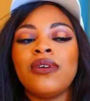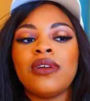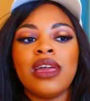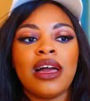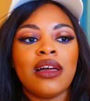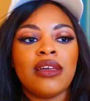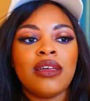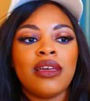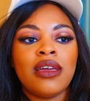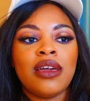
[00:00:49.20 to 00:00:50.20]
yeah.
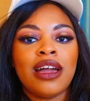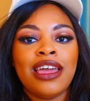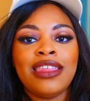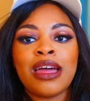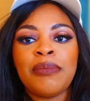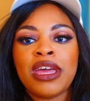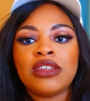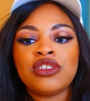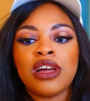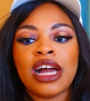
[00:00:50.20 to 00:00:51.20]
And in that
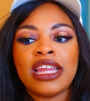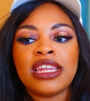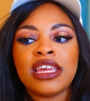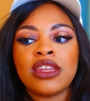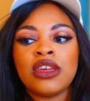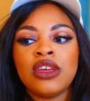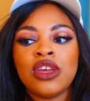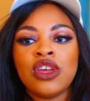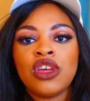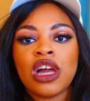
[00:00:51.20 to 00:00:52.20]
picture I did
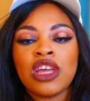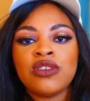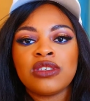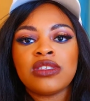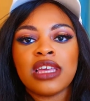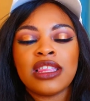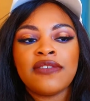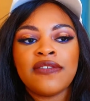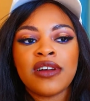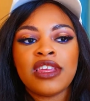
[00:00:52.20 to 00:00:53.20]
I used a
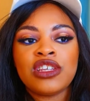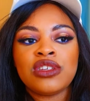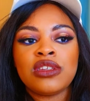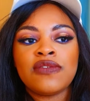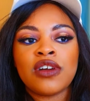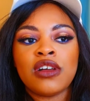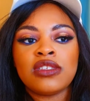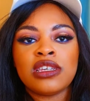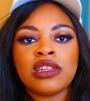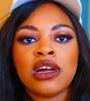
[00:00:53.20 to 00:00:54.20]
different foundation, different
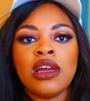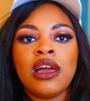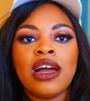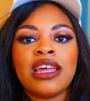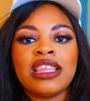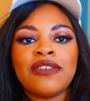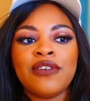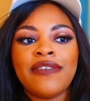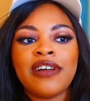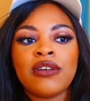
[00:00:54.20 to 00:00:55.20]
concealer, and I did
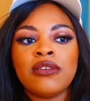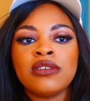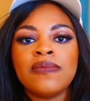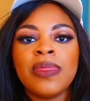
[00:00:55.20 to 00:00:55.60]
four freckles.